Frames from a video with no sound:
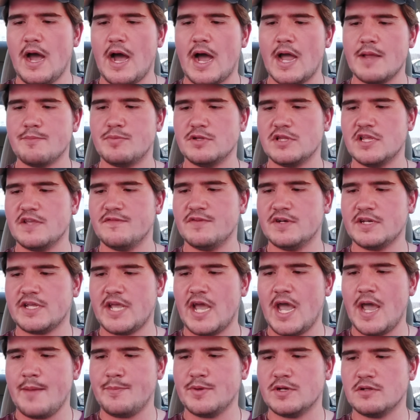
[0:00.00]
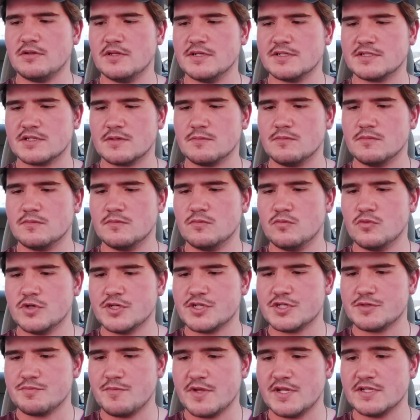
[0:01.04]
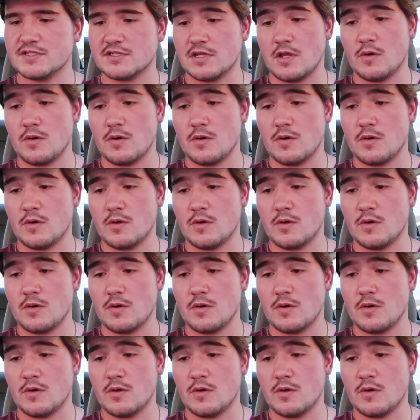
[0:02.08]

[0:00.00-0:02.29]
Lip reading: I believe in capitalism, which means